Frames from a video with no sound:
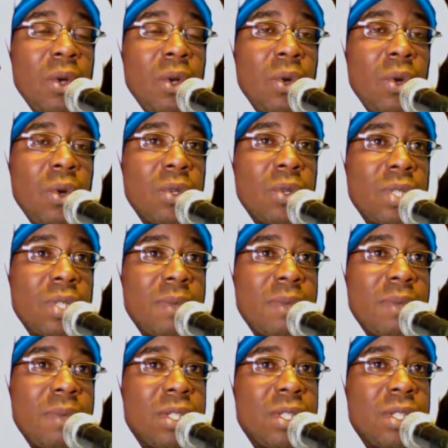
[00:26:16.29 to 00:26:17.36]
or some kind of
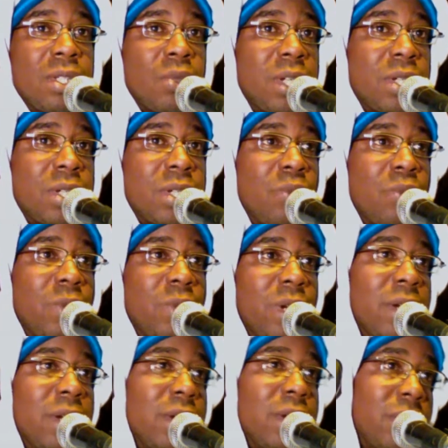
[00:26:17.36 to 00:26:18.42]
situation
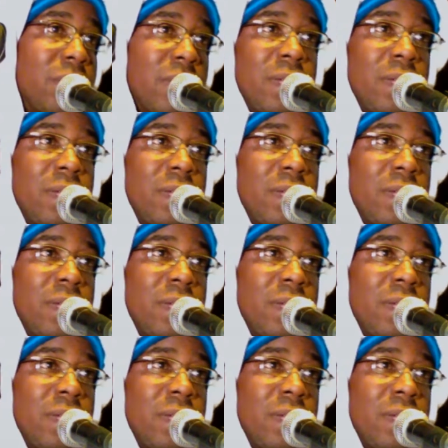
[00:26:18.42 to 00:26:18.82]
where okay,